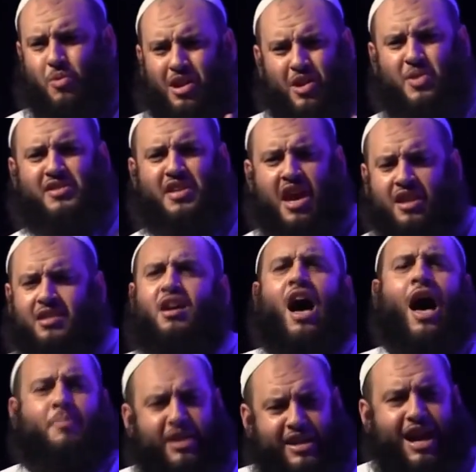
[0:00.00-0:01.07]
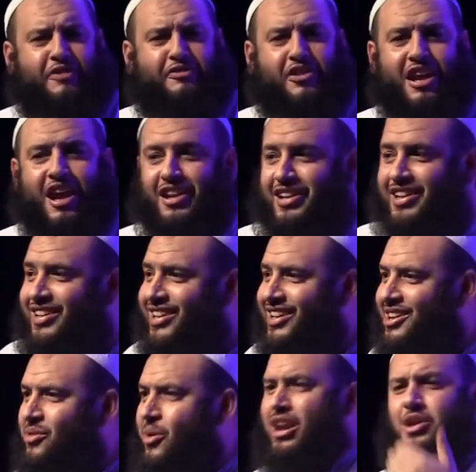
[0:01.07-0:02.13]
Say, what are you saying? I'm a kafir,
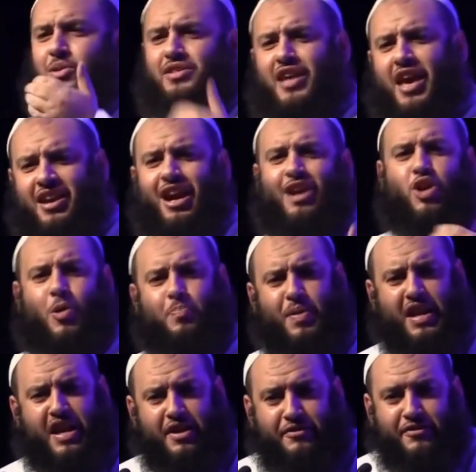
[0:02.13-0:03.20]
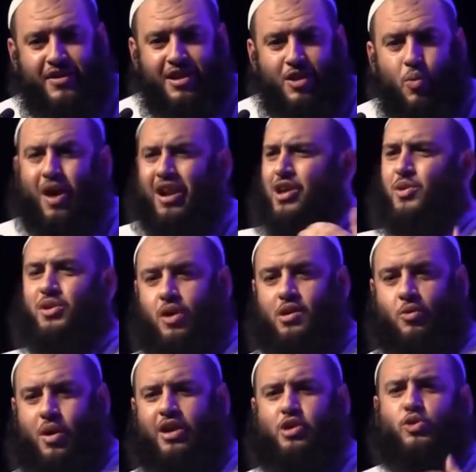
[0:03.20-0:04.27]
yani. What are you saying? I don't believe. What are you,
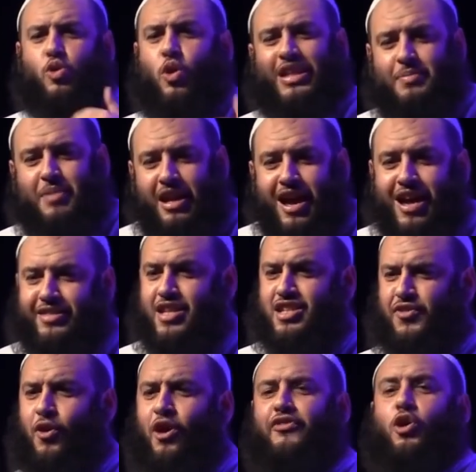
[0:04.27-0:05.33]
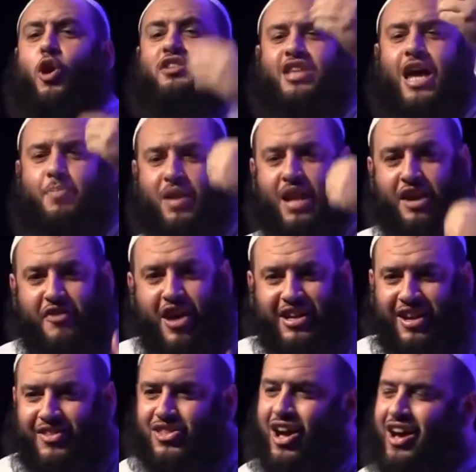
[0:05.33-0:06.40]
why are you talking to me like this for? Of course I believe
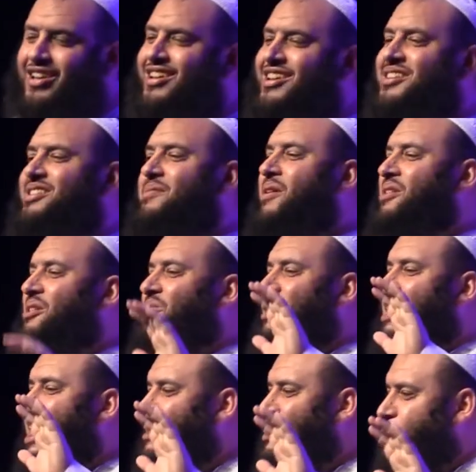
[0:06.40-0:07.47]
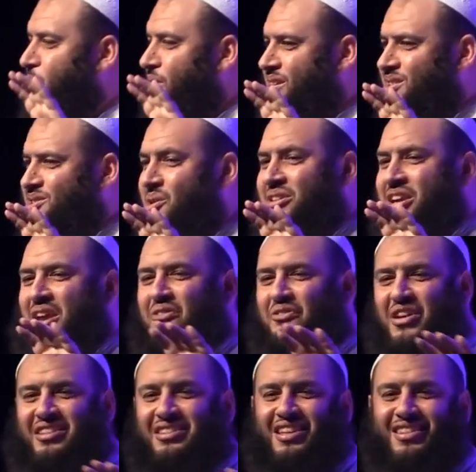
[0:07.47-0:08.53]
I can die. Say, brother, relax, please. Don't get
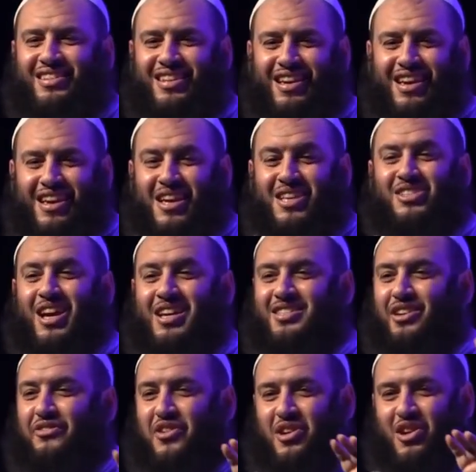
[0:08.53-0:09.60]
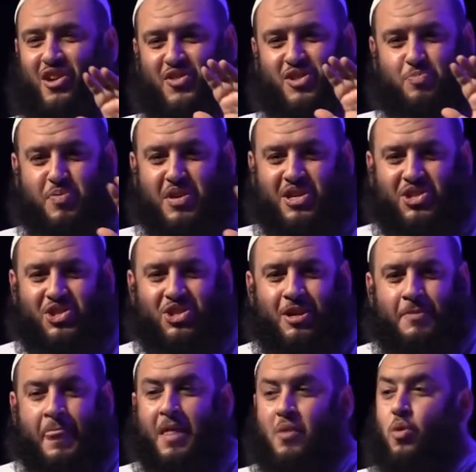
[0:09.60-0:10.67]
offended. It's just a figure of
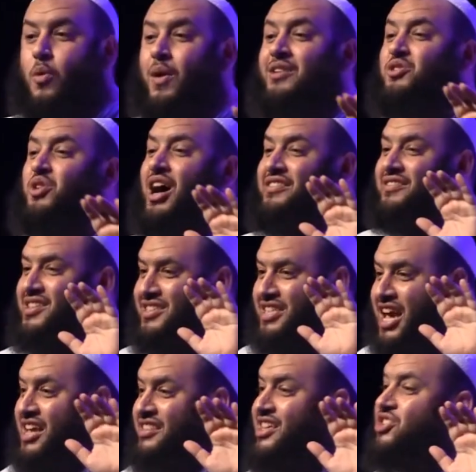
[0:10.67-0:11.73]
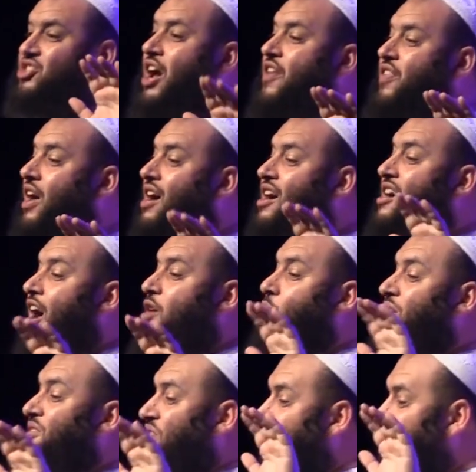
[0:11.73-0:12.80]
speech. We want to understand each other
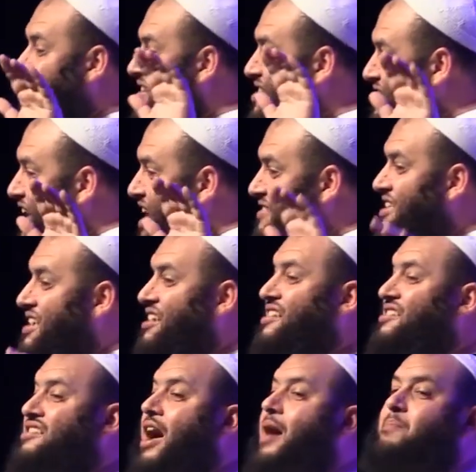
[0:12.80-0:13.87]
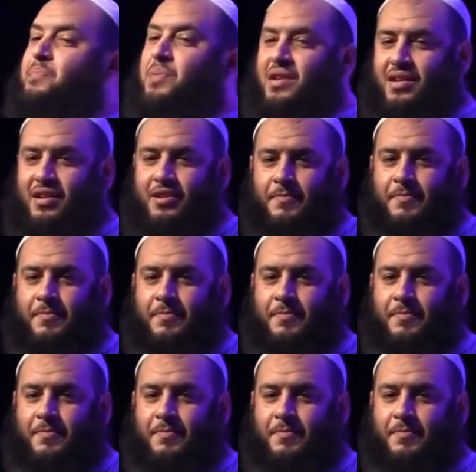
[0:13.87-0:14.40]
and want to understand the example.